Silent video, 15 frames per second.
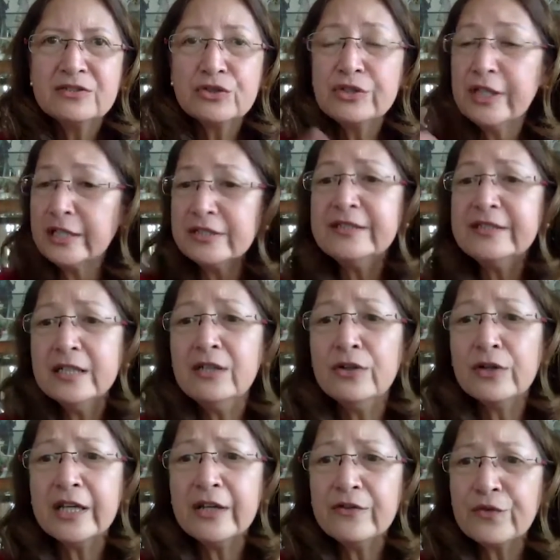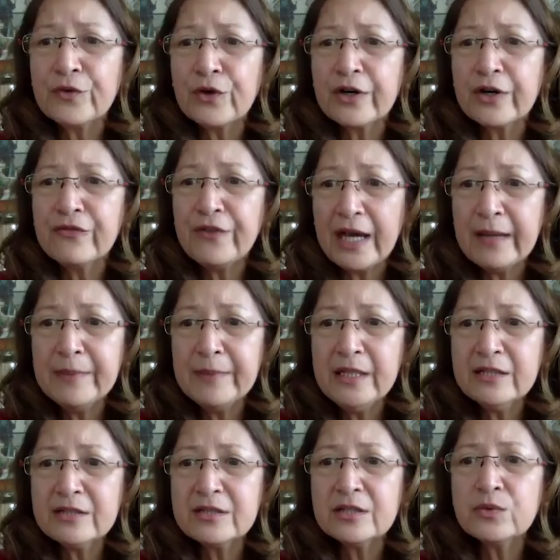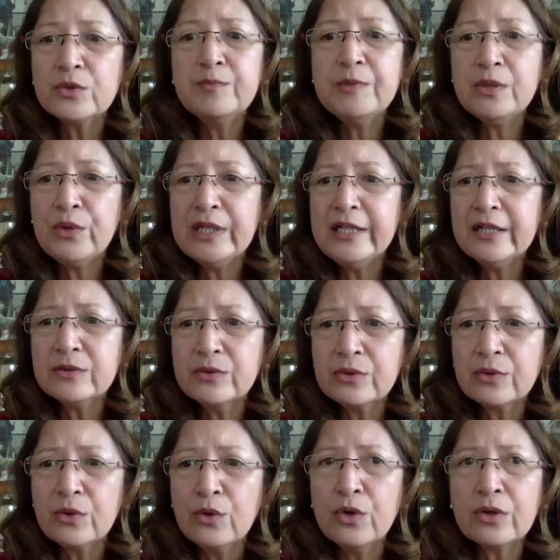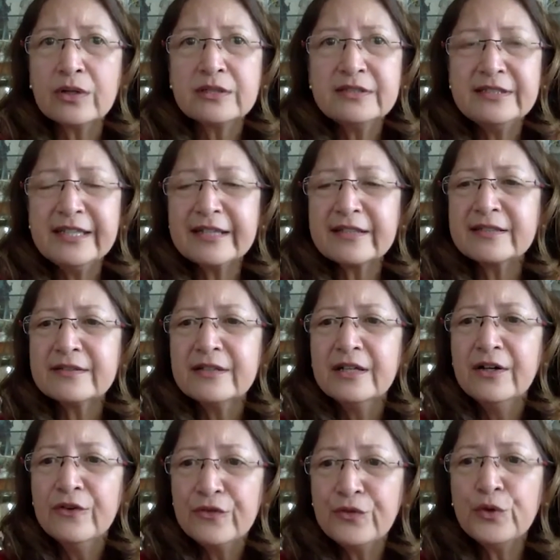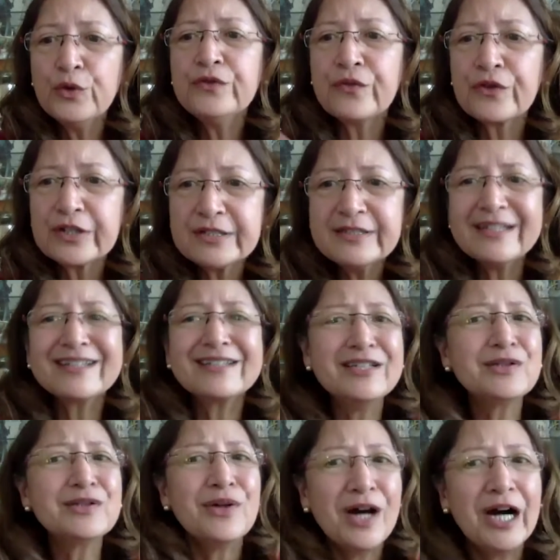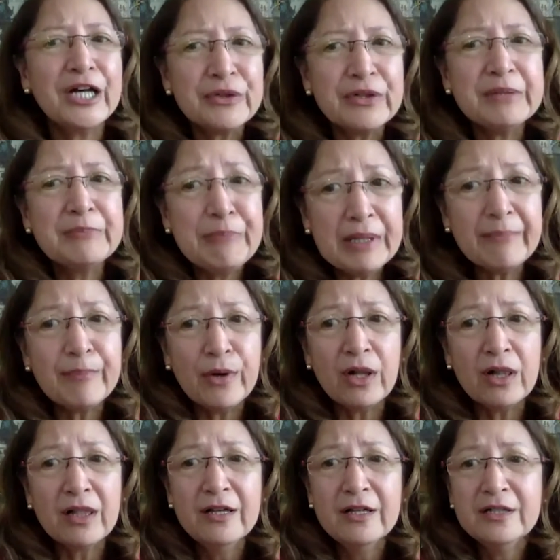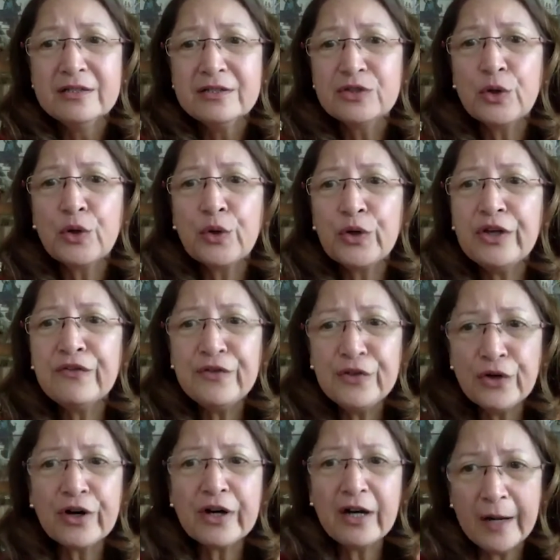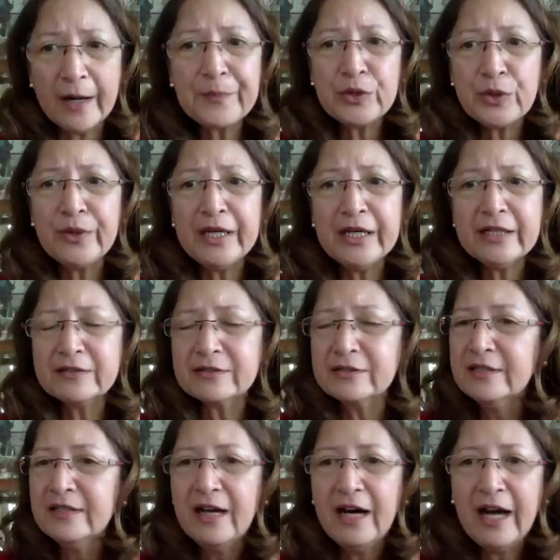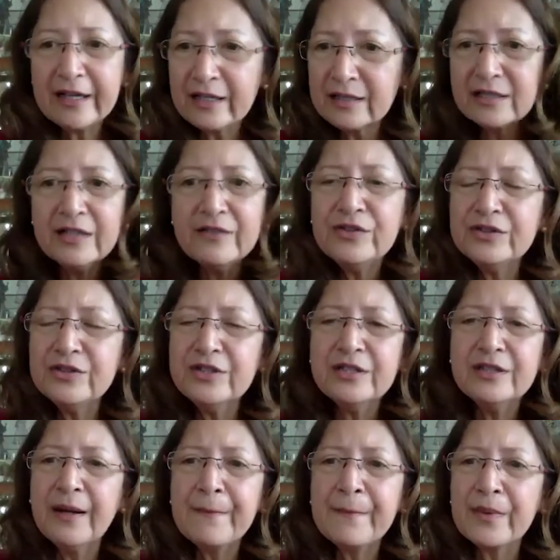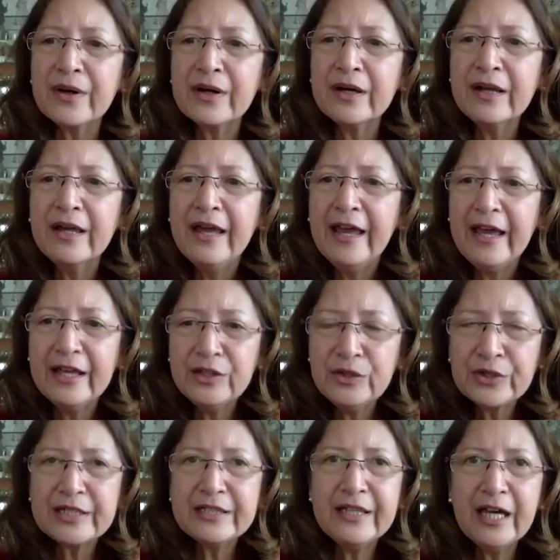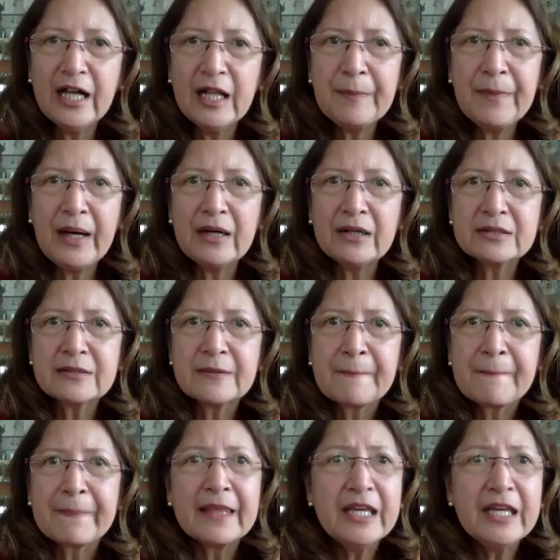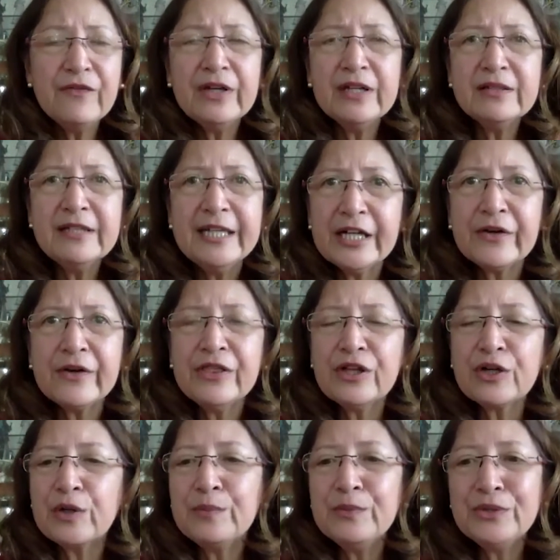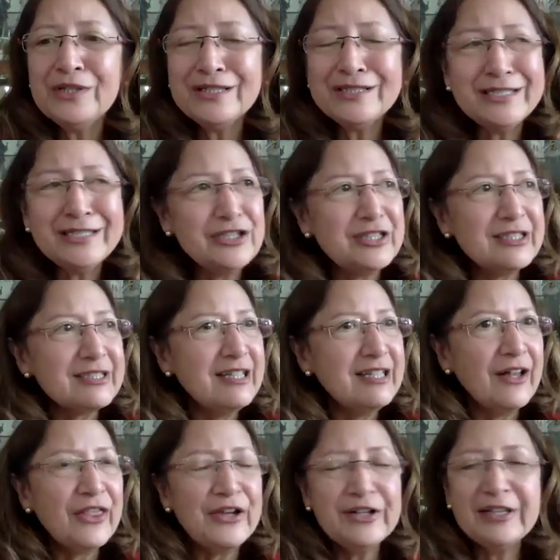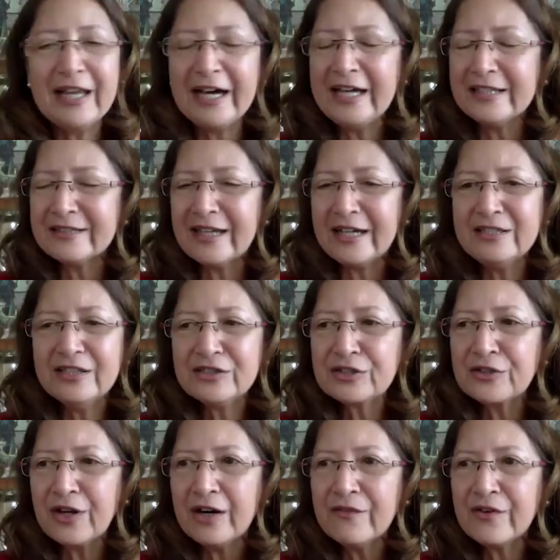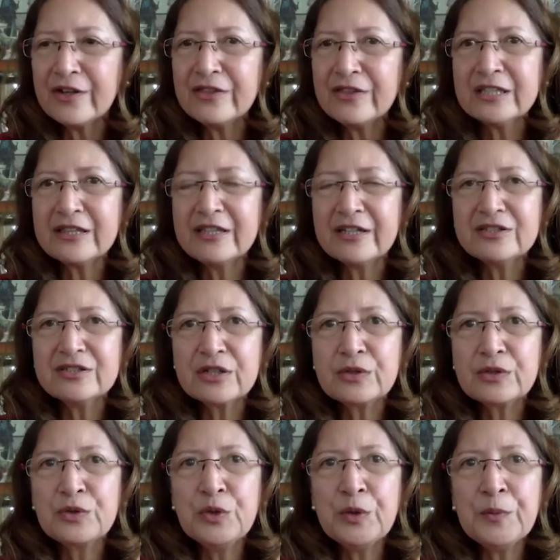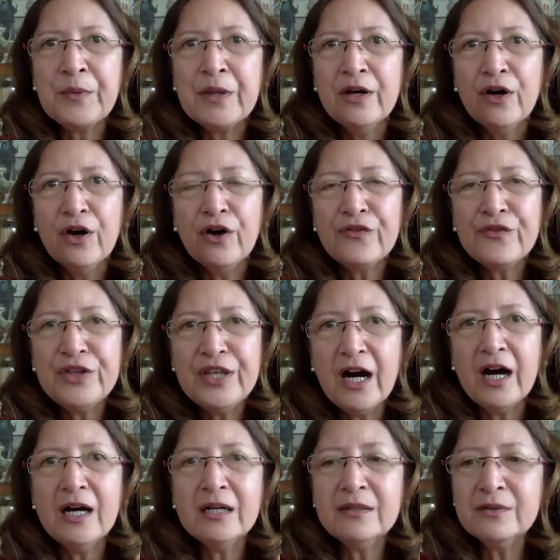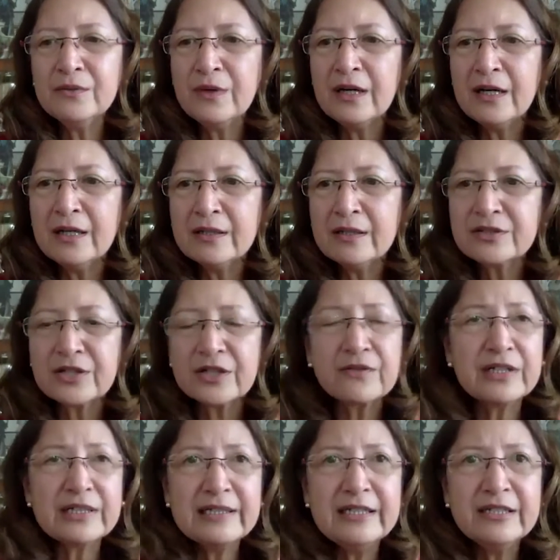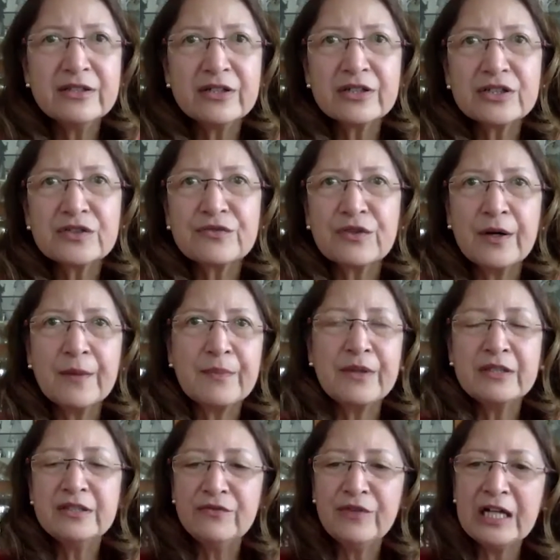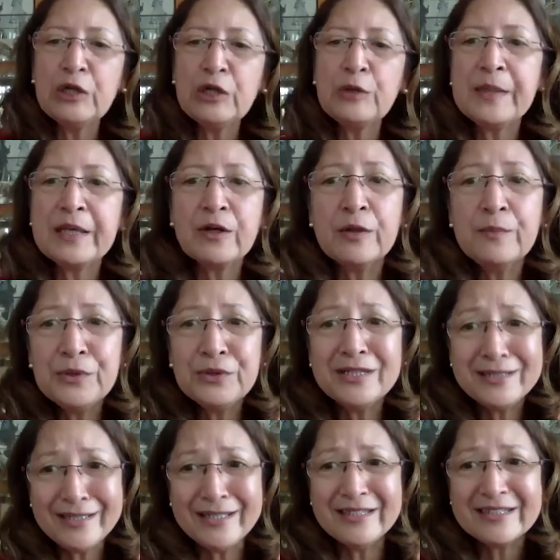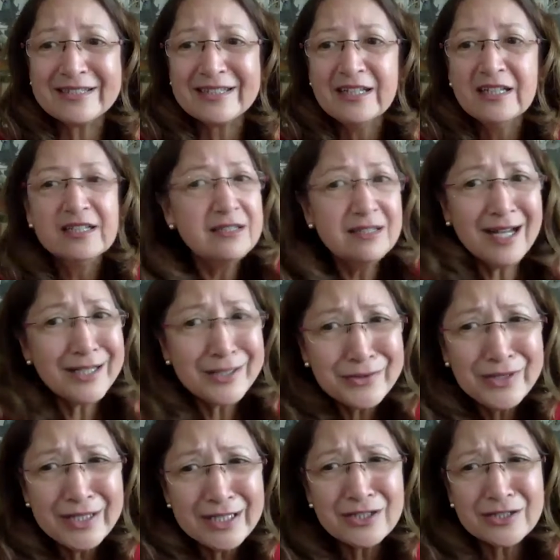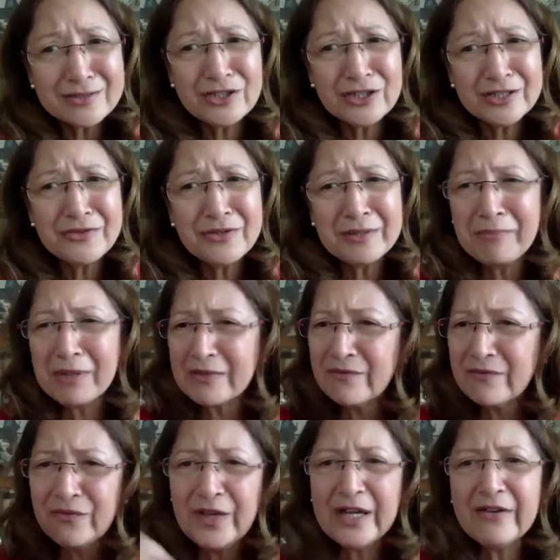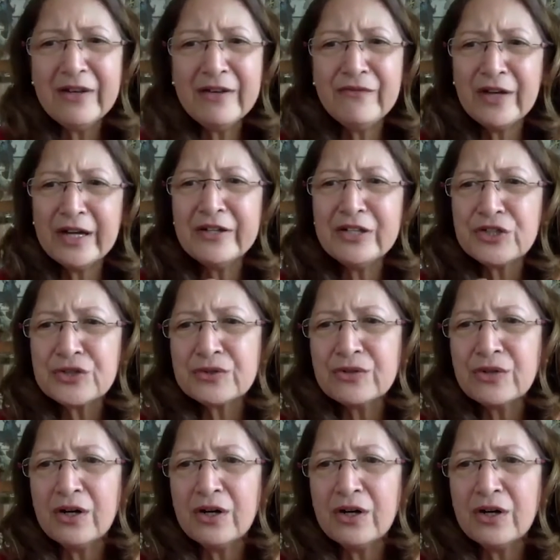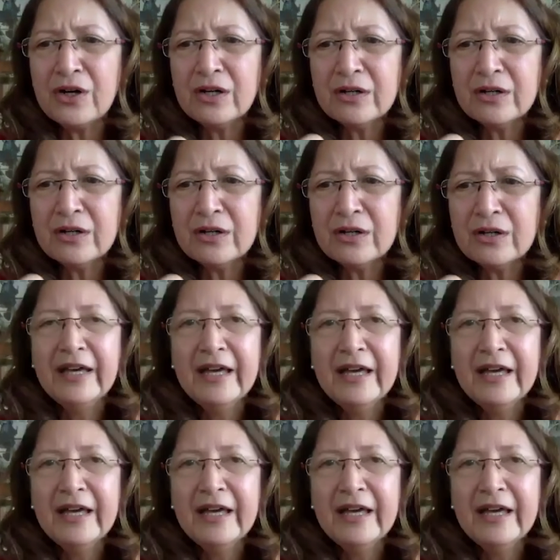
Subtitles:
So they're still looking for families that would be willing to cook food for 60 to 100 people. So if you're up to it, I can give you the number and you can help out. Even here in the community, just the other night, I discovered that there's a group of young servant leaders from the developing communities, not rich children, but very, very strong faith.